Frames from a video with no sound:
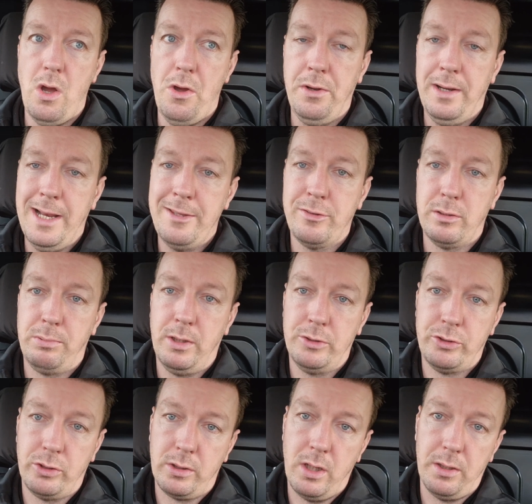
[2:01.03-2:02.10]
unless the
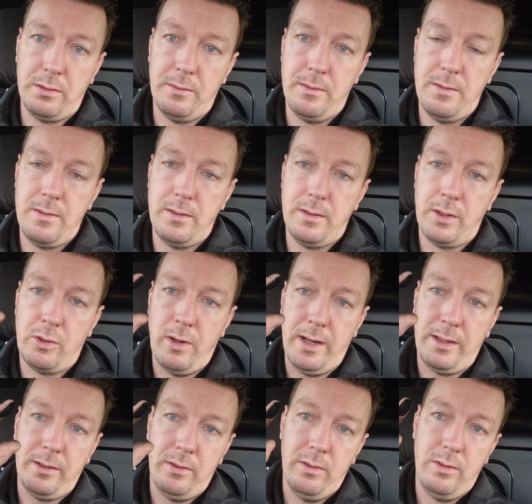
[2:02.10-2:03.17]
pressure got the
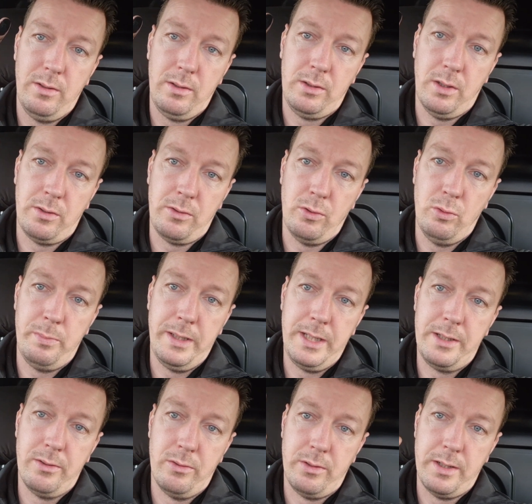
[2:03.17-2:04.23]
crack got so
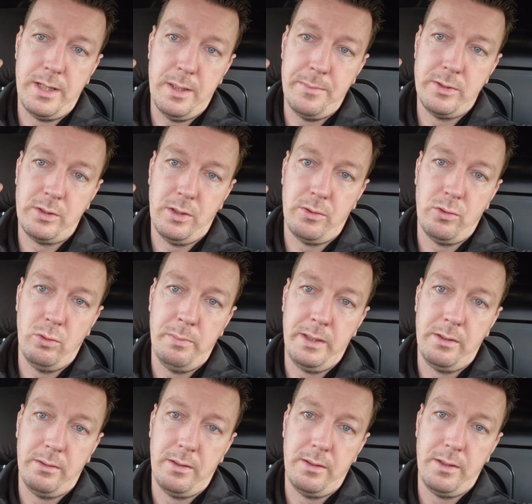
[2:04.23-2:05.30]
big or the damage got so
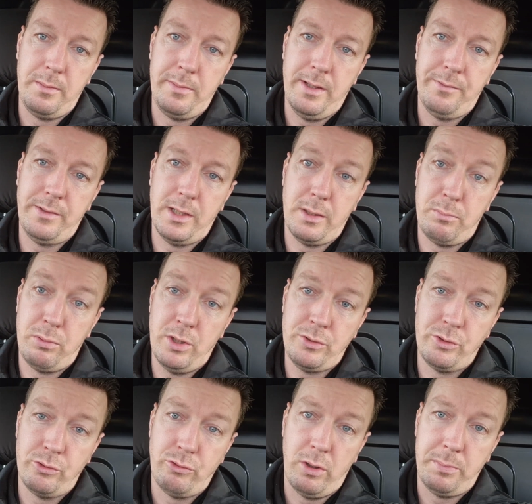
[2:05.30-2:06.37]
big on the DPF that the
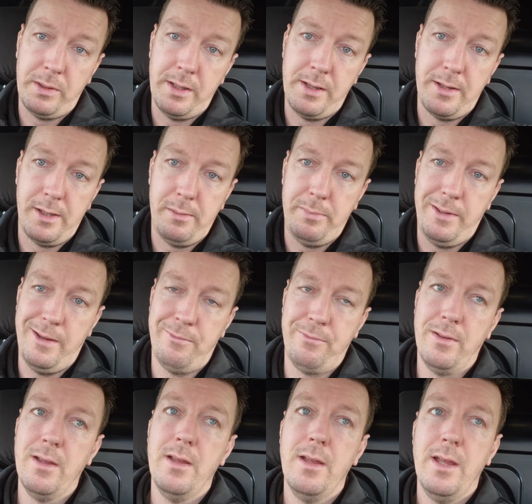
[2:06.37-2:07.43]
pressure dropped in the DPF.
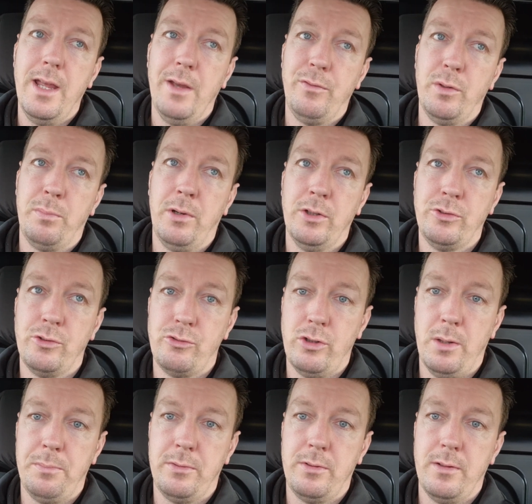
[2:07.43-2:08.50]
If the pressure
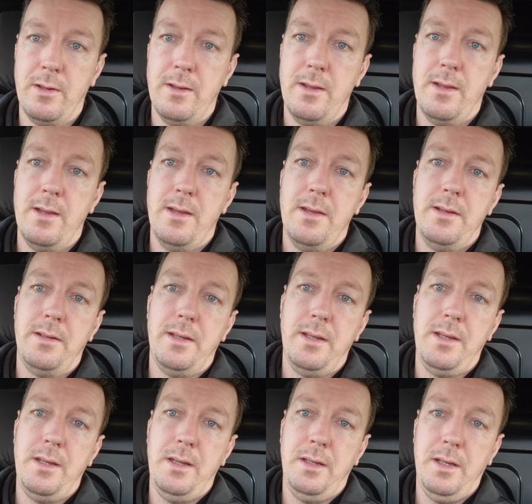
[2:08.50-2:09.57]
drops,
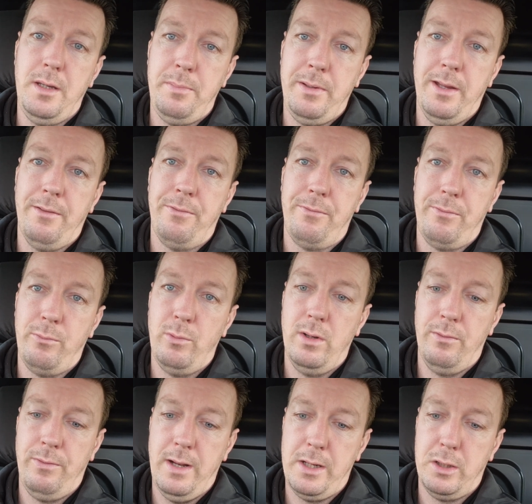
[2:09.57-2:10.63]
the DPF
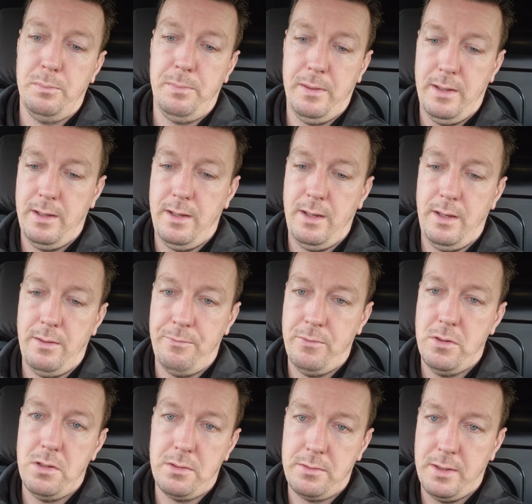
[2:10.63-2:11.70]
will flag up a
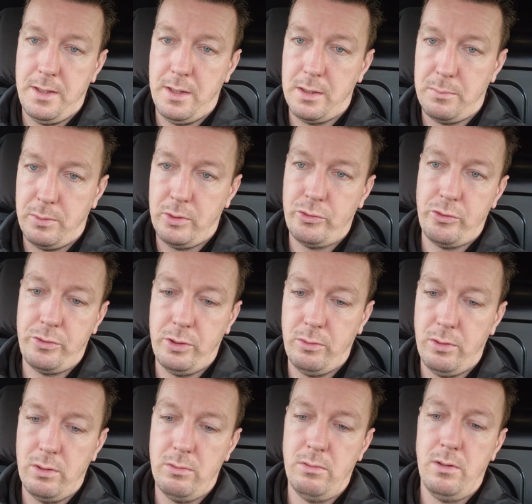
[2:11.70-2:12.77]
fault saying that the pressure's too
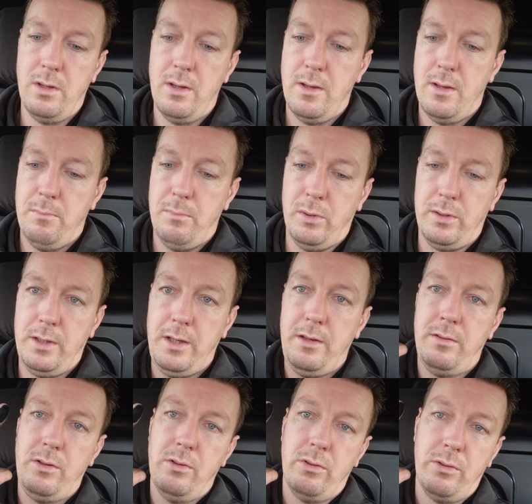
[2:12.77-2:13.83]
low. But
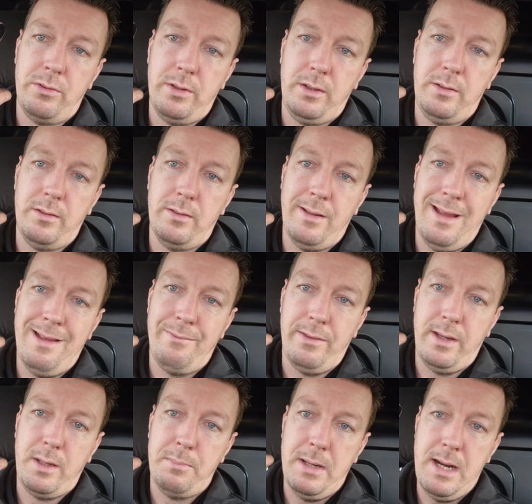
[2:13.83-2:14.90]
these Euro 6s have
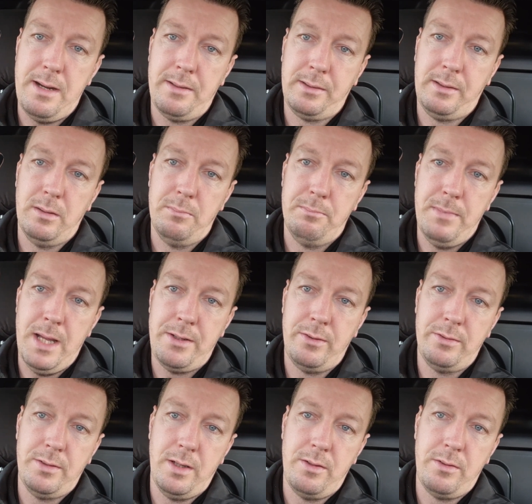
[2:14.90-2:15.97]
a particle matter
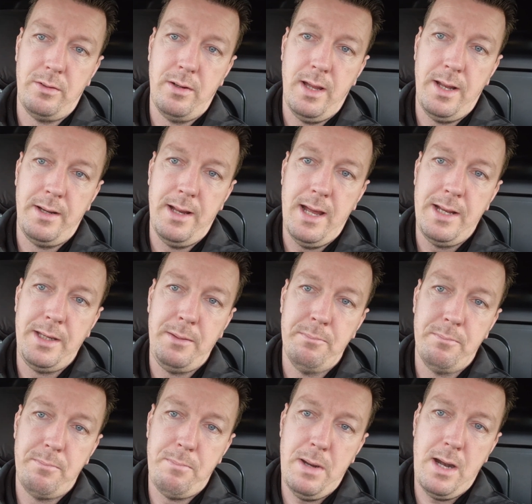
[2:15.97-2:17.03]
sensor, and
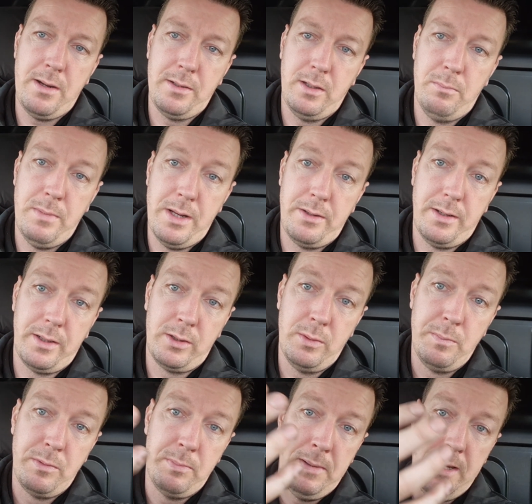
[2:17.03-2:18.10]
any particle matter that
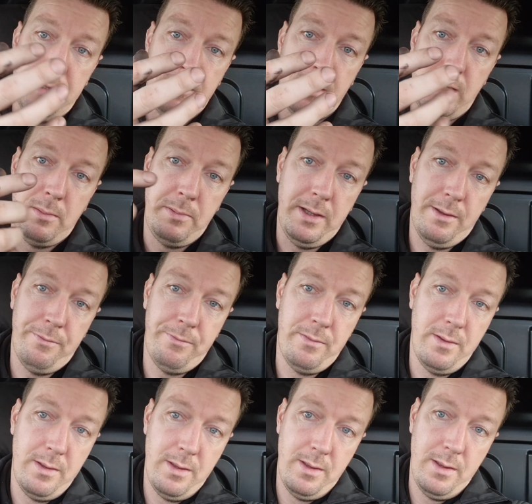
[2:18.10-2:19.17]
comes past the DPF
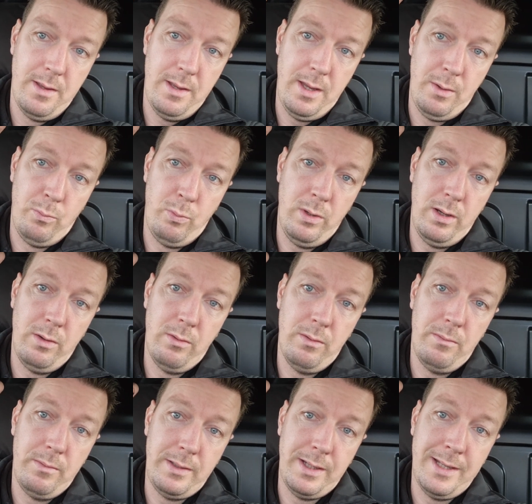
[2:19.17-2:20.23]
it will
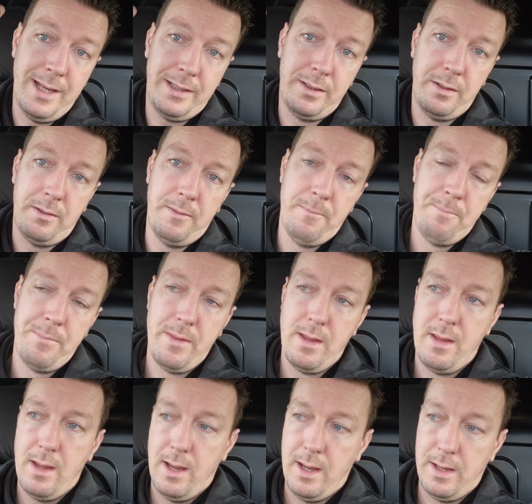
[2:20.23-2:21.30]
detect it
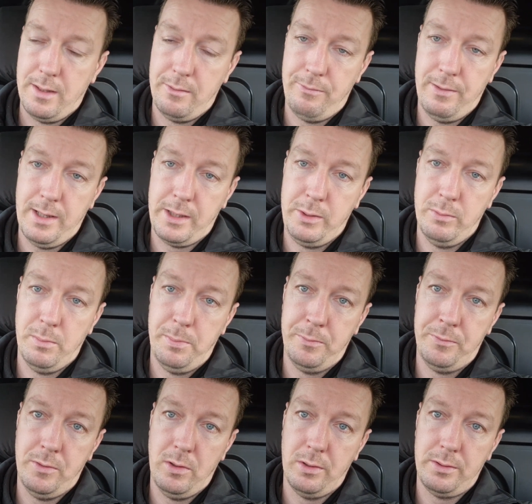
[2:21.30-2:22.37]
and flag you up a
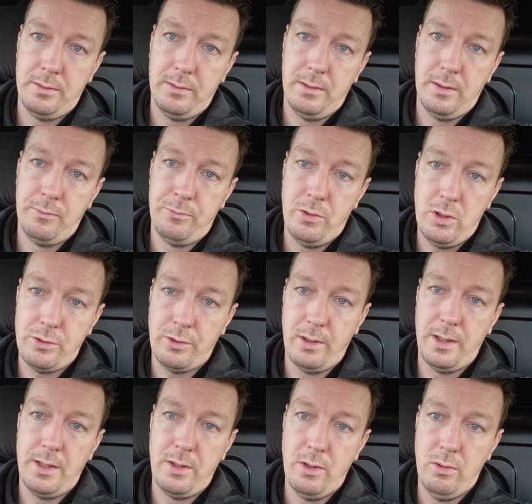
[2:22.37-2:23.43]
fault.
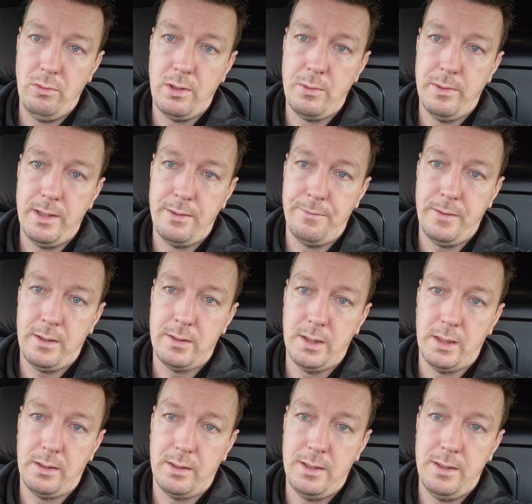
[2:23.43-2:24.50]
Unfortunately, the only way to fix
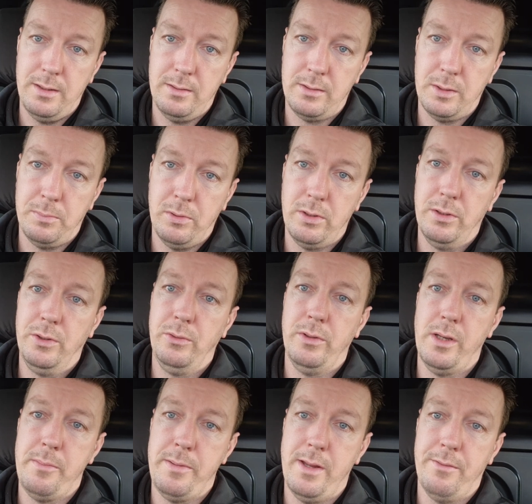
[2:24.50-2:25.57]
that is to put a new
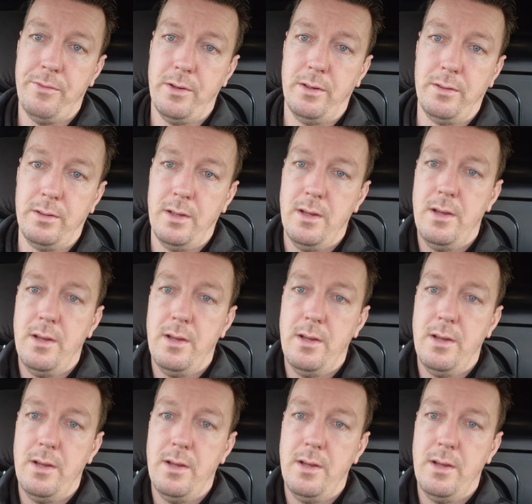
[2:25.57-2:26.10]
DPF on it.